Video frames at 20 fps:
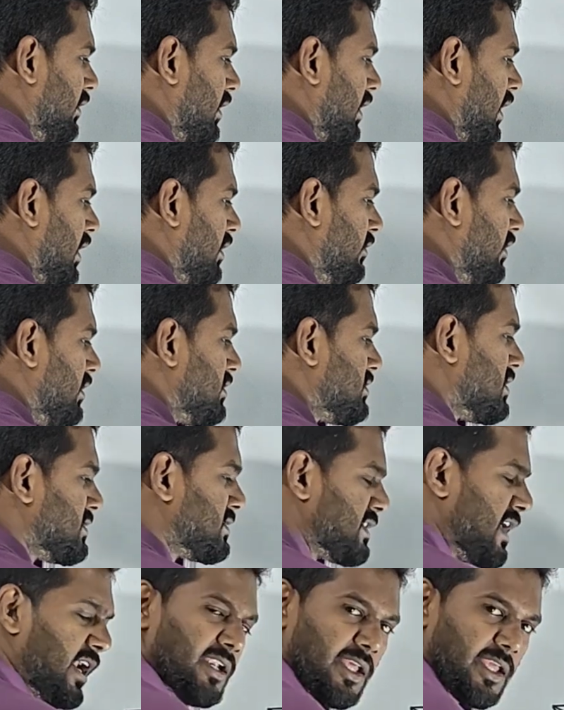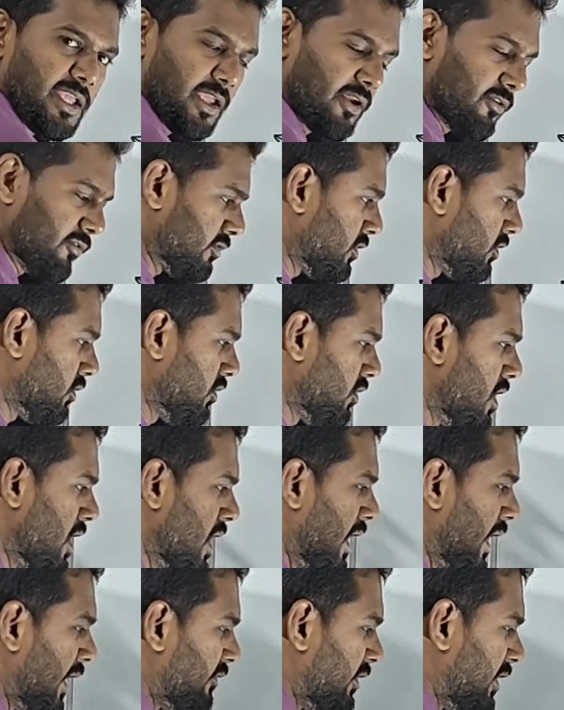It will converges at f2.
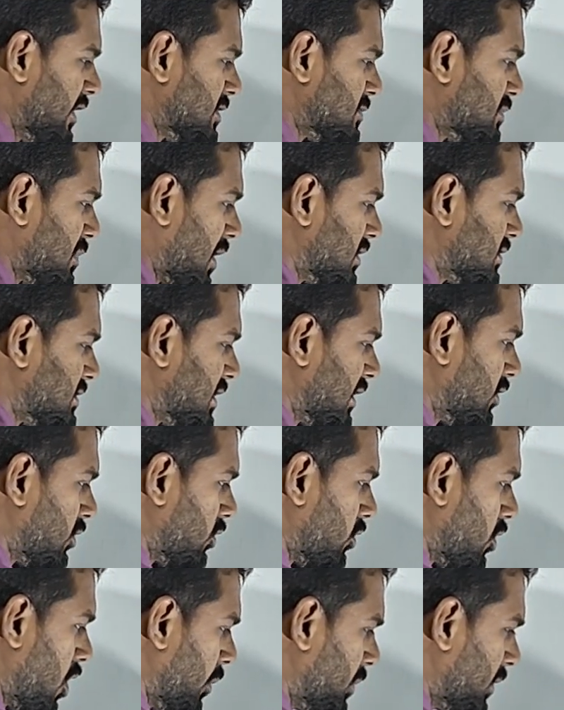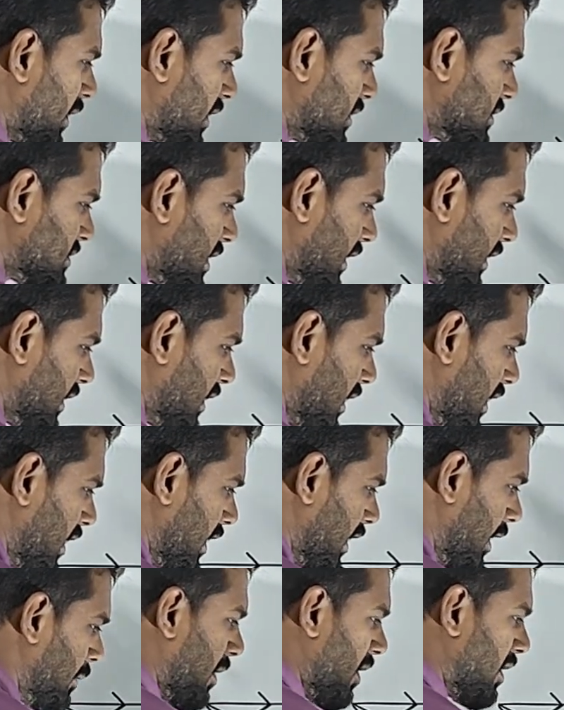If it is passing through optic center,
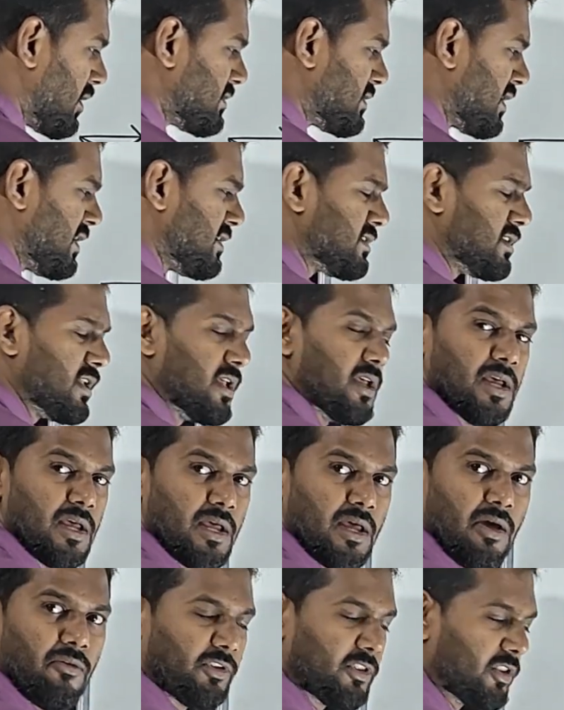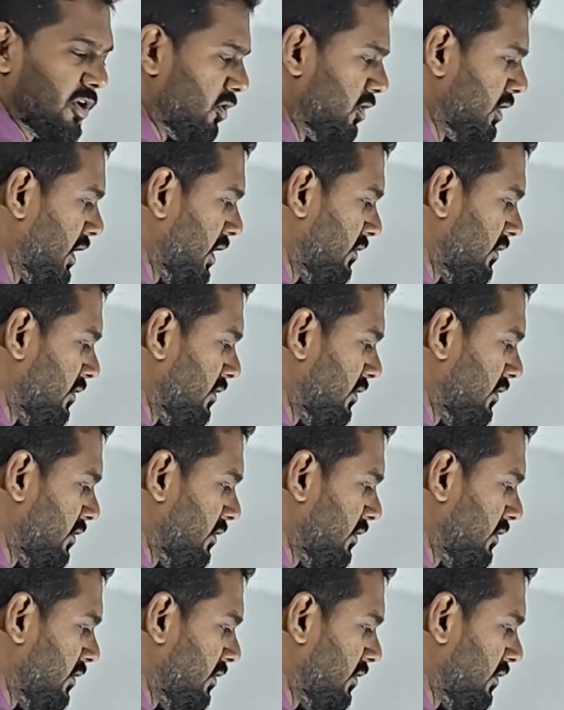it passes without